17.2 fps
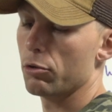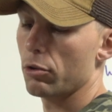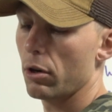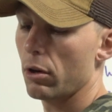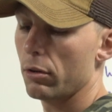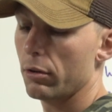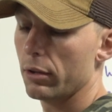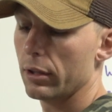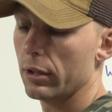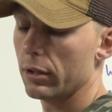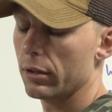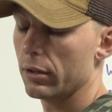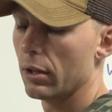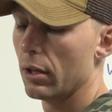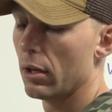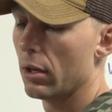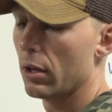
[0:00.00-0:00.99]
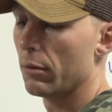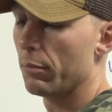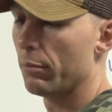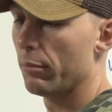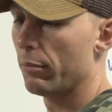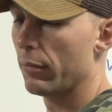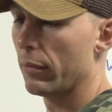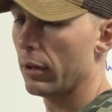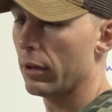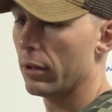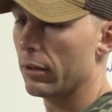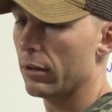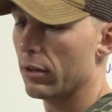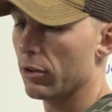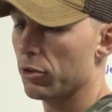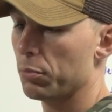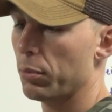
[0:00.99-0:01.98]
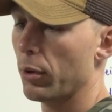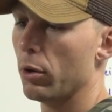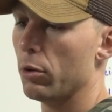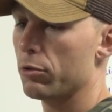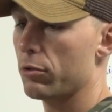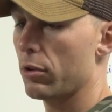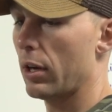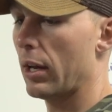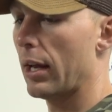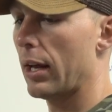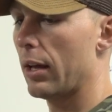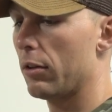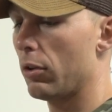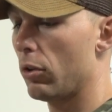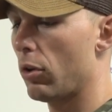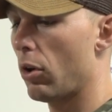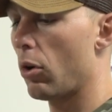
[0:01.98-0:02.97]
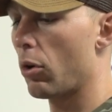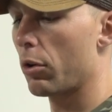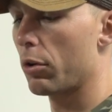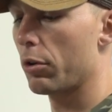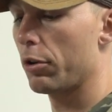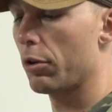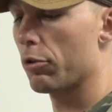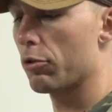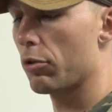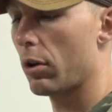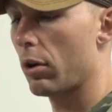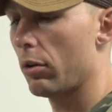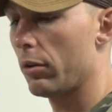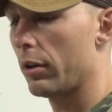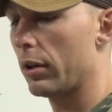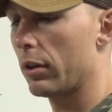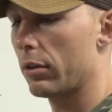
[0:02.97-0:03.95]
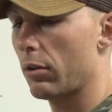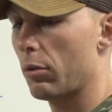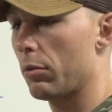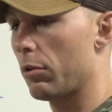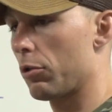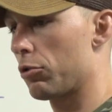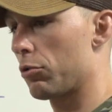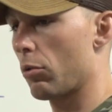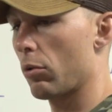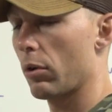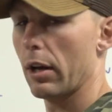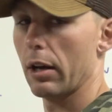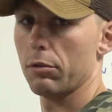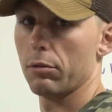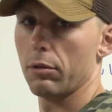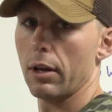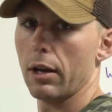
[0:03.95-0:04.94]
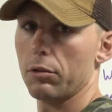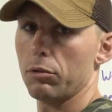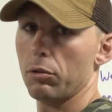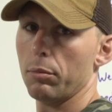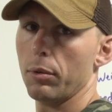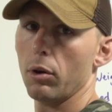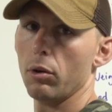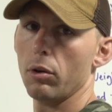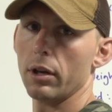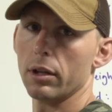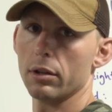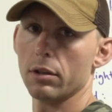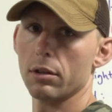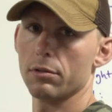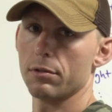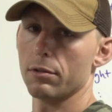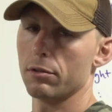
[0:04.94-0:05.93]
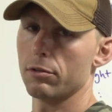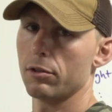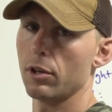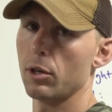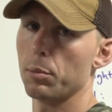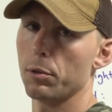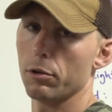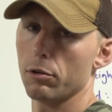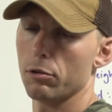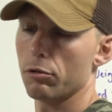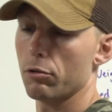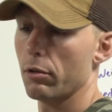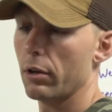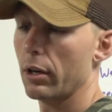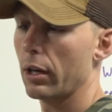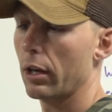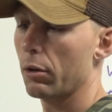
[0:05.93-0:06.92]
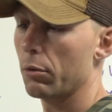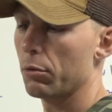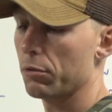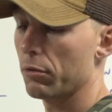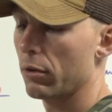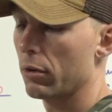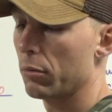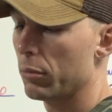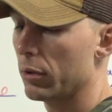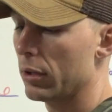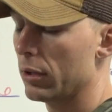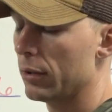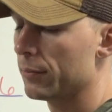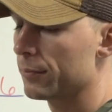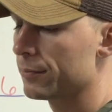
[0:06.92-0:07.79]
draw length, this bow is going to have, the longer your draw length on the short axle to axle bow like this, the steeper your string angle is going to be.